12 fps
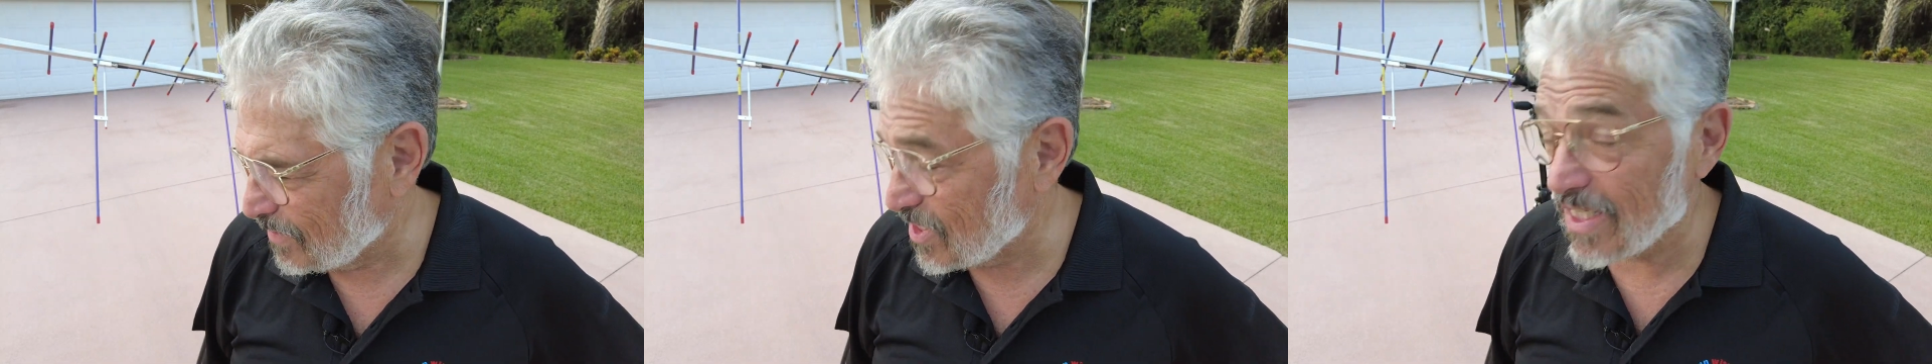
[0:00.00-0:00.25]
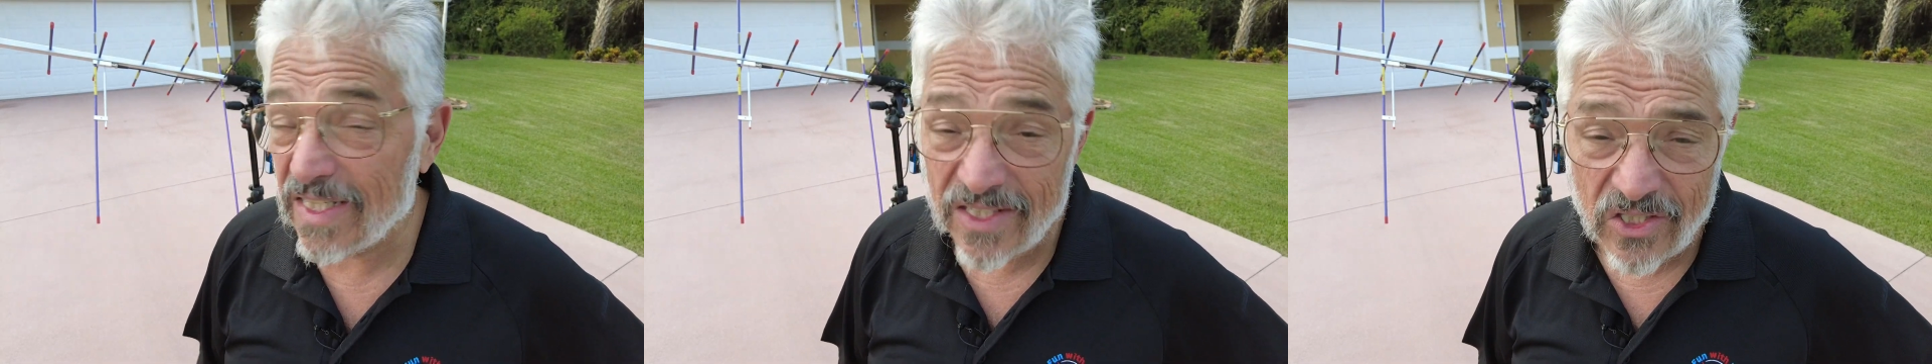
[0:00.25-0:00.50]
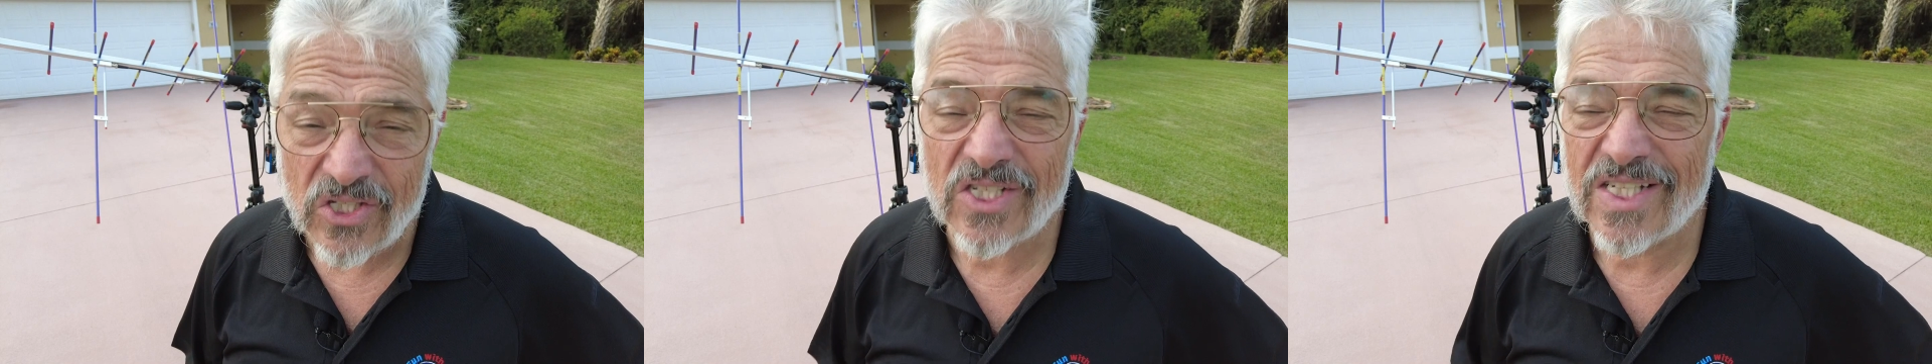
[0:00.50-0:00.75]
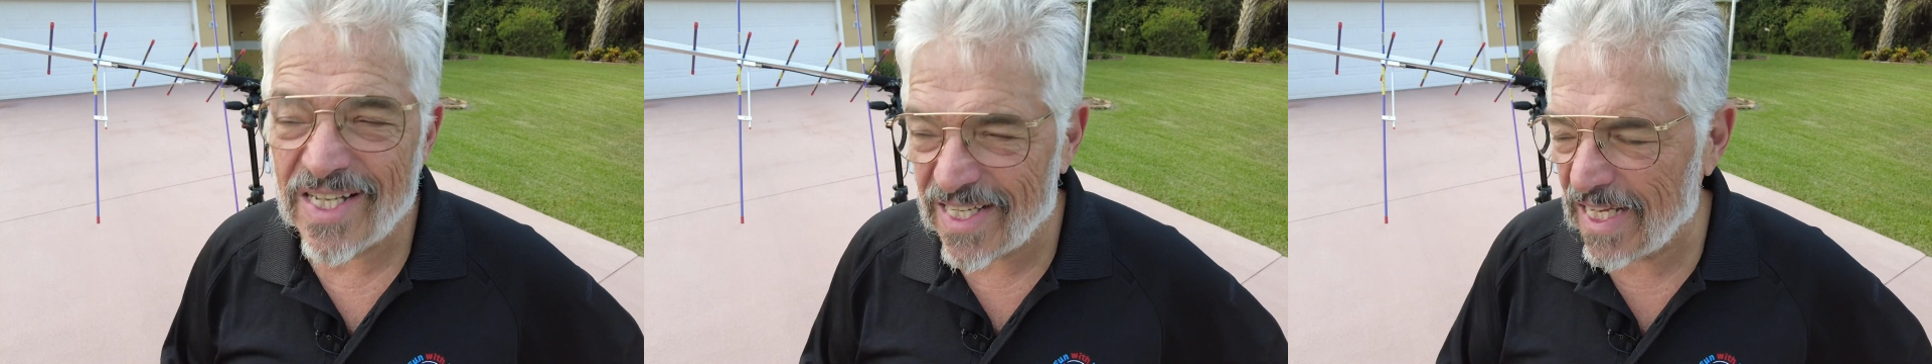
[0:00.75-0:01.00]
signal
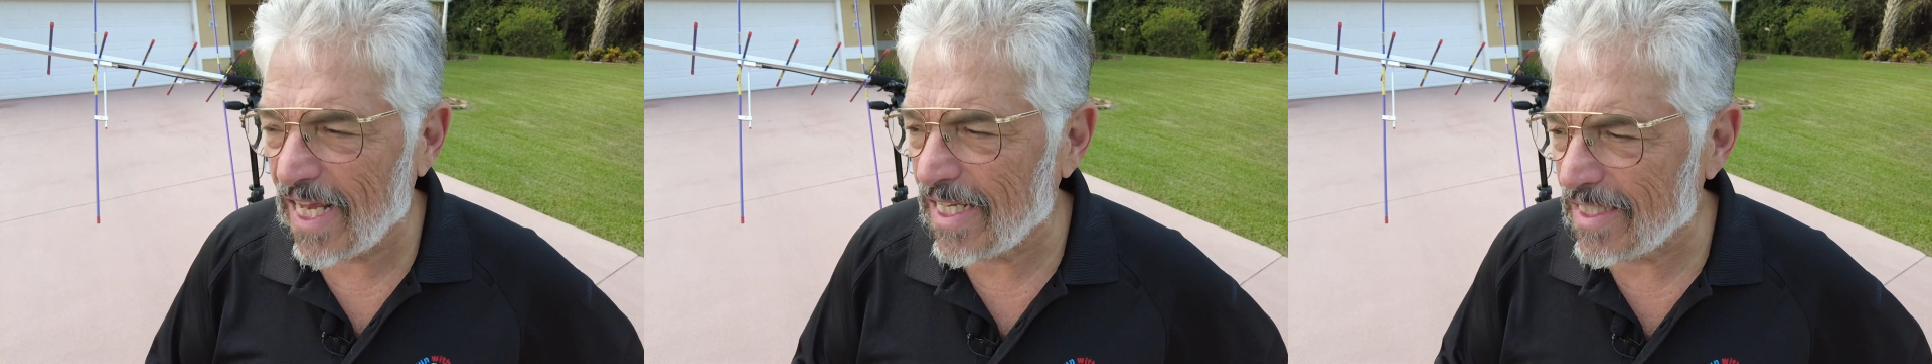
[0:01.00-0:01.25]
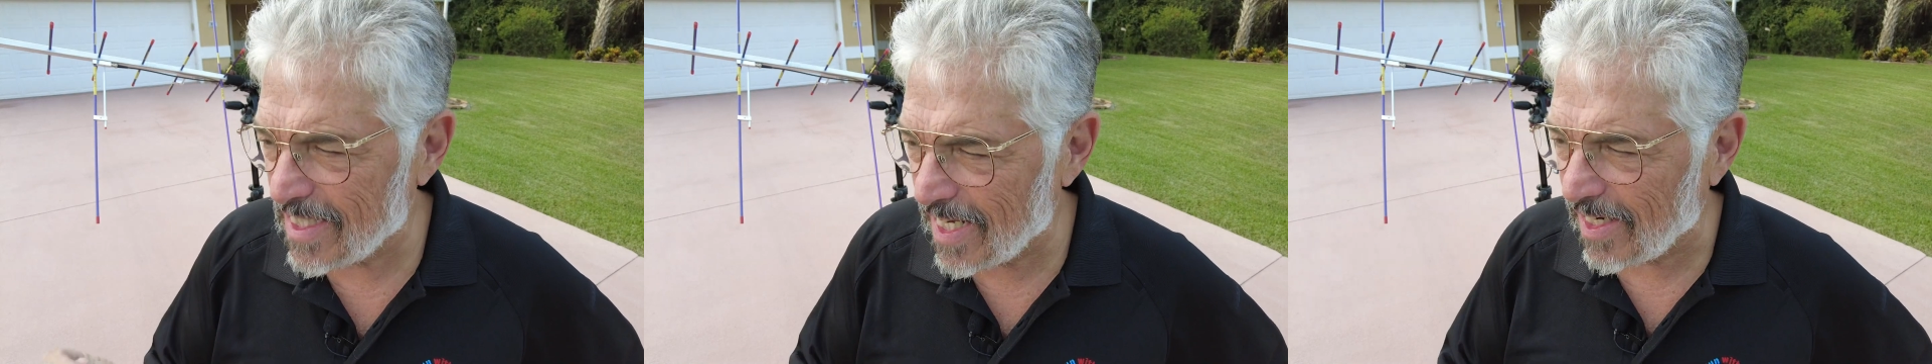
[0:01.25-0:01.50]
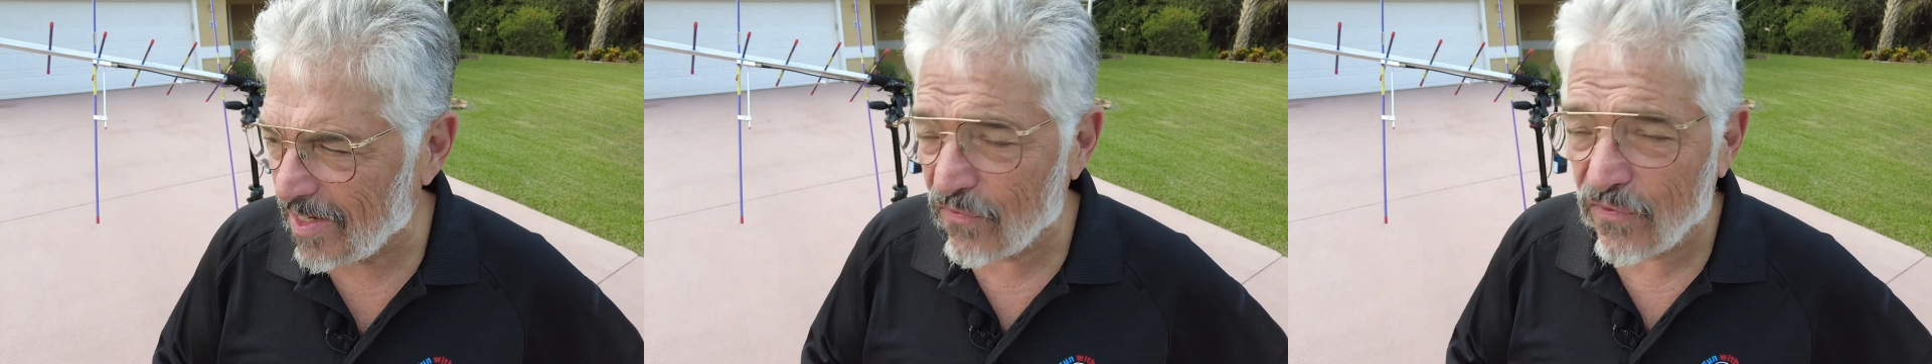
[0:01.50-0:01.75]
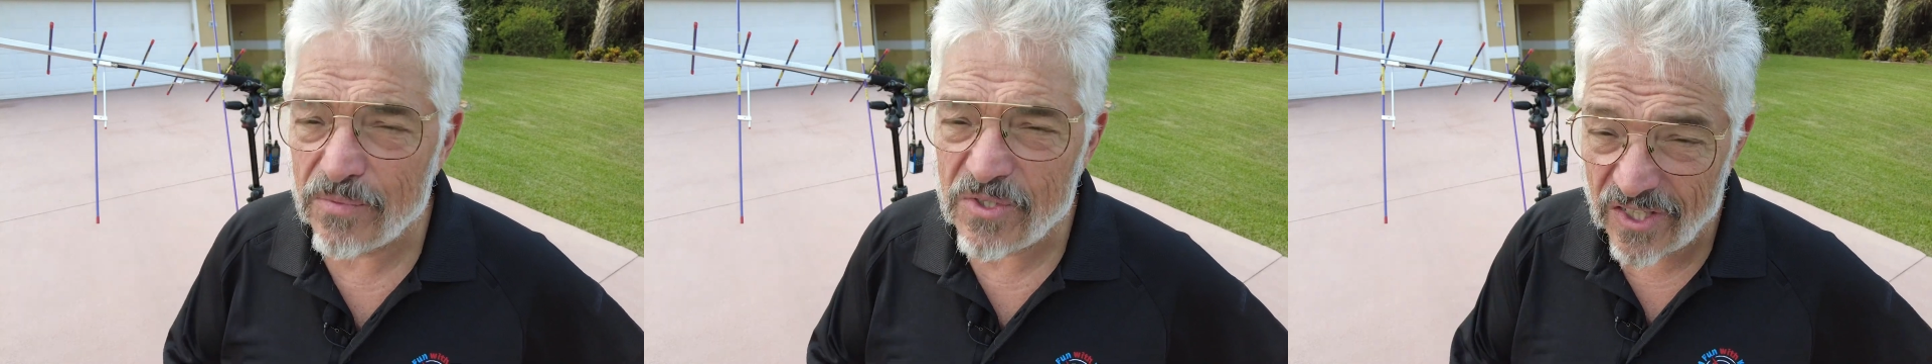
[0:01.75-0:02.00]
stick antenna
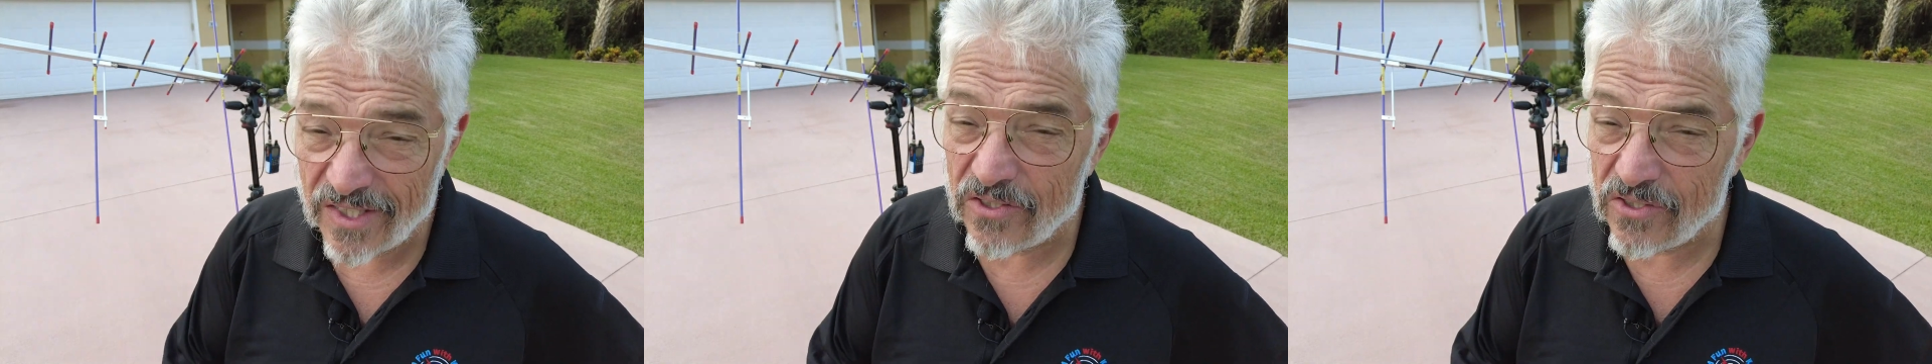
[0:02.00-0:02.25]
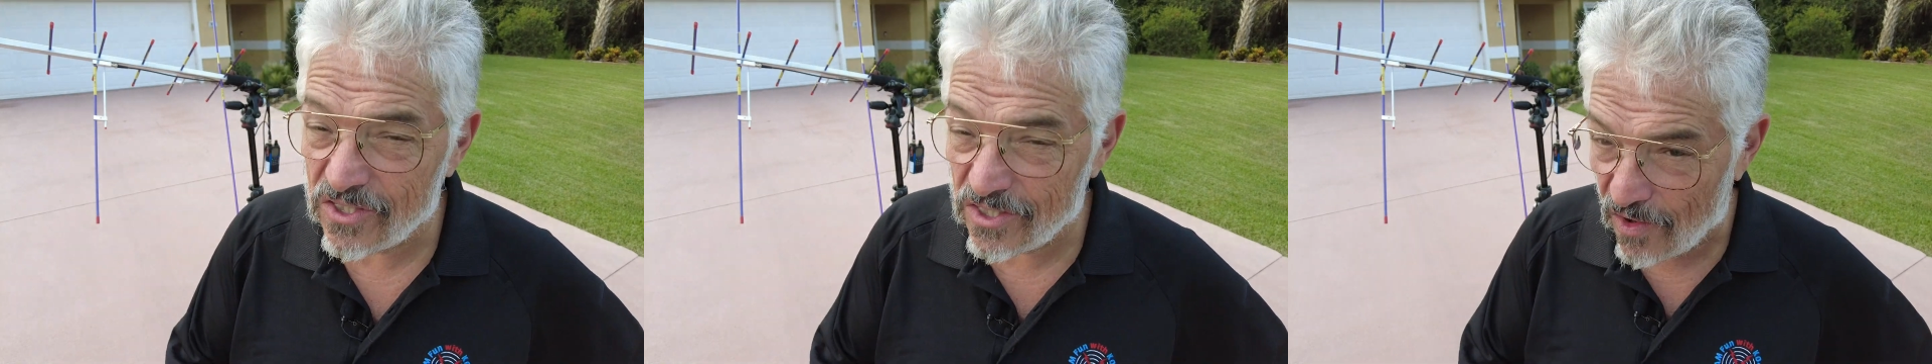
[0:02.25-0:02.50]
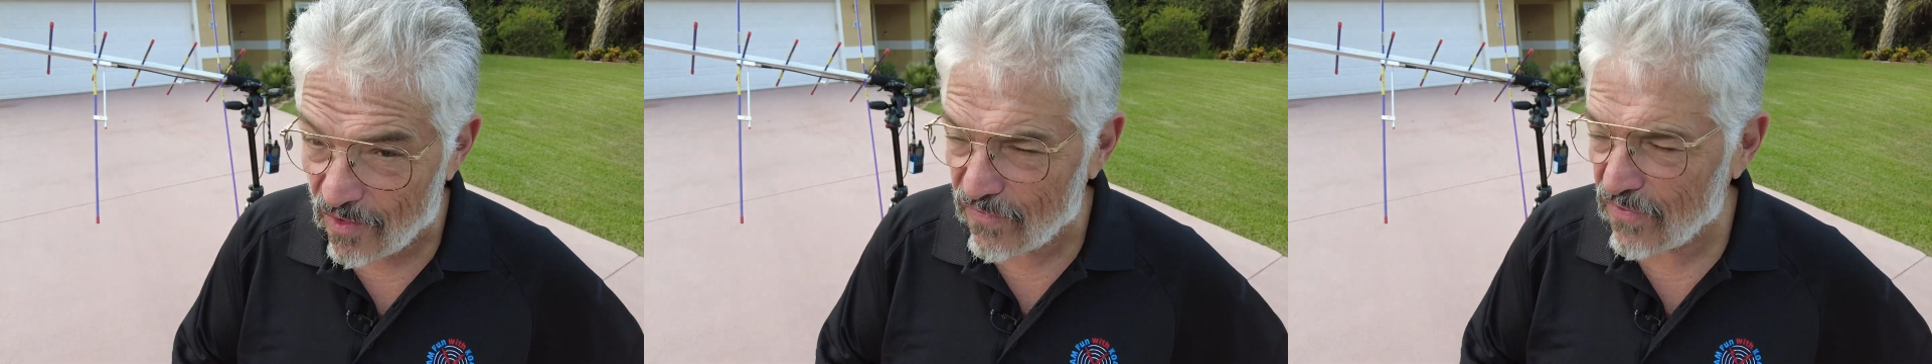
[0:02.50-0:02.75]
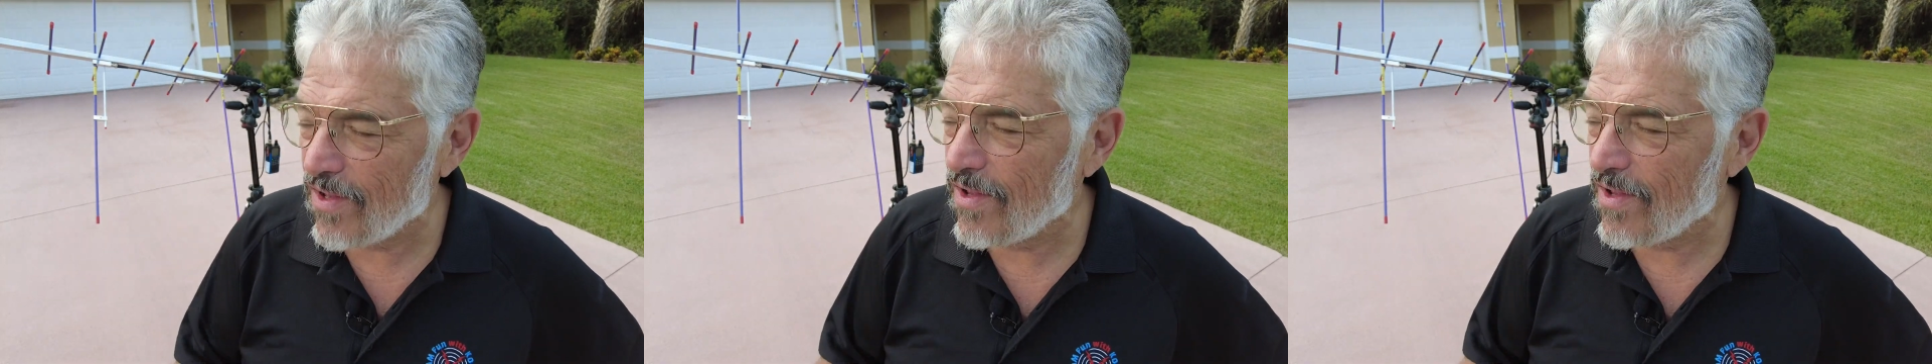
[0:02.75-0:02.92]
from single stuff,